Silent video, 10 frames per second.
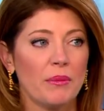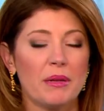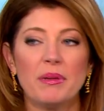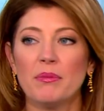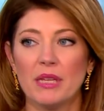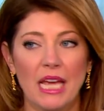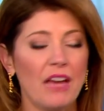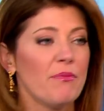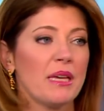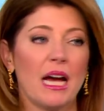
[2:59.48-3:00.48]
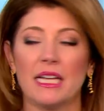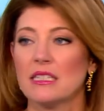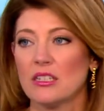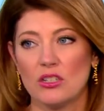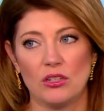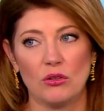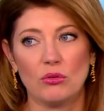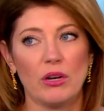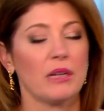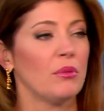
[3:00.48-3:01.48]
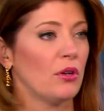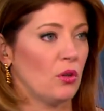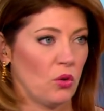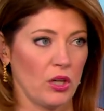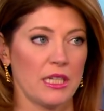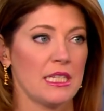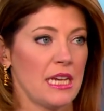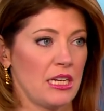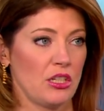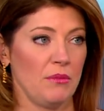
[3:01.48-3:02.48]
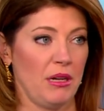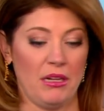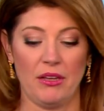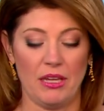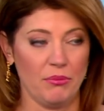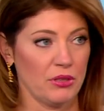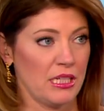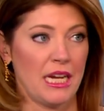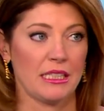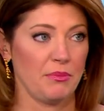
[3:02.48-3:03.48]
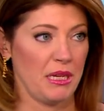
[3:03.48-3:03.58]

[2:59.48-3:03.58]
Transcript: I mean, people, the FBI is such an incredible mm. organization about how they protect